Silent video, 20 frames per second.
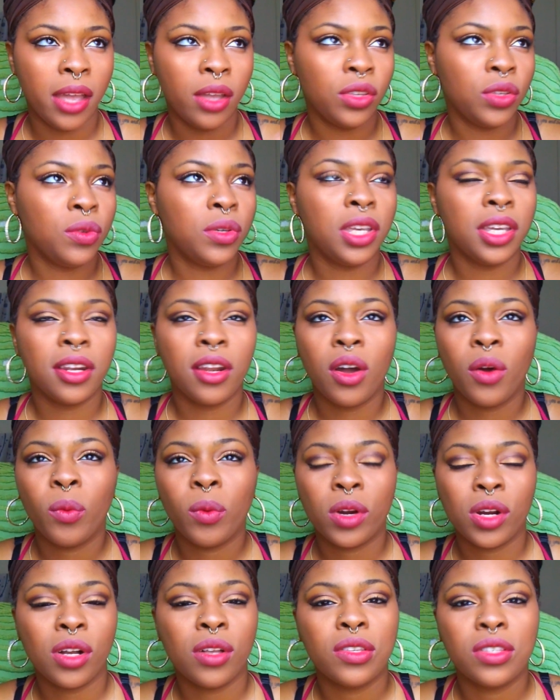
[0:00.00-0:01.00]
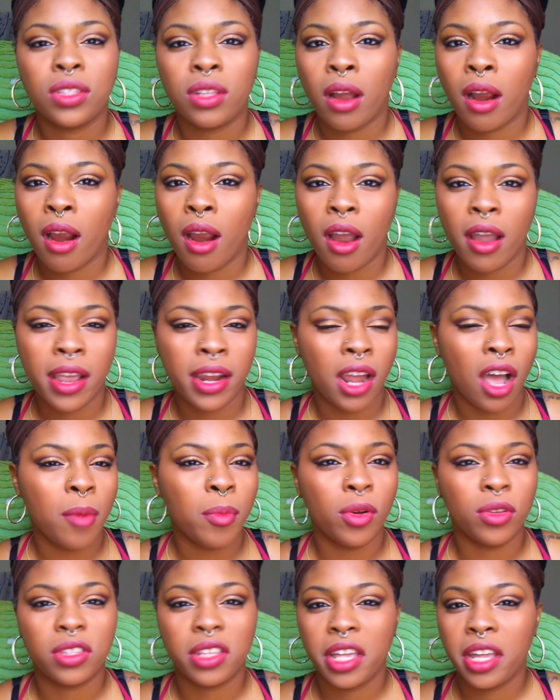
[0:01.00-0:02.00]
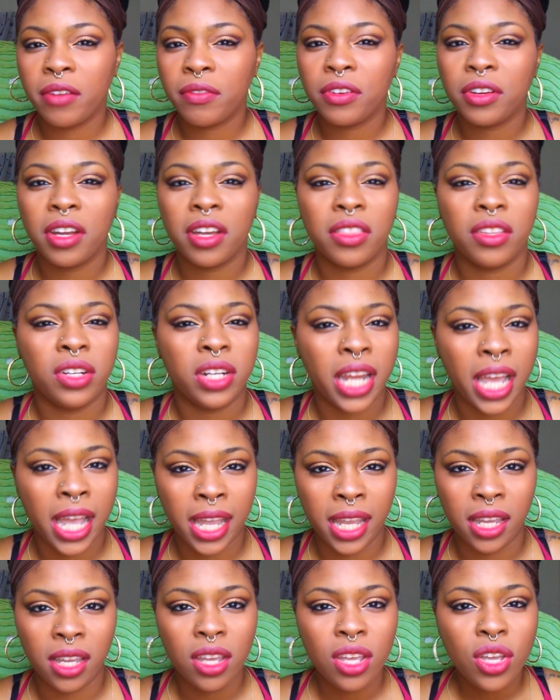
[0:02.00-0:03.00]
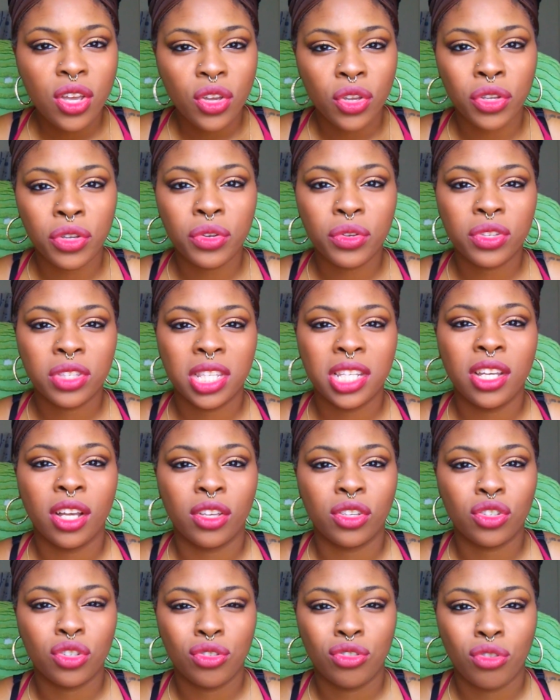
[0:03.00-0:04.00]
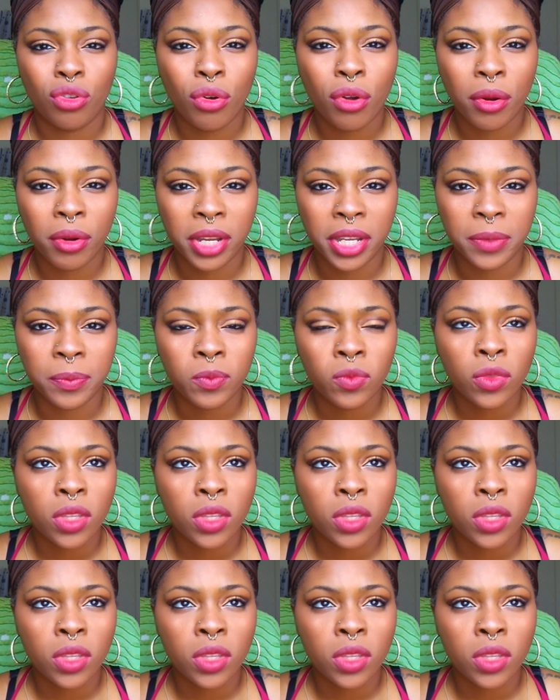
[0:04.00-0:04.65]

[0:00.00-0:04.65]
You get on World Star and almost every other day you'll see a story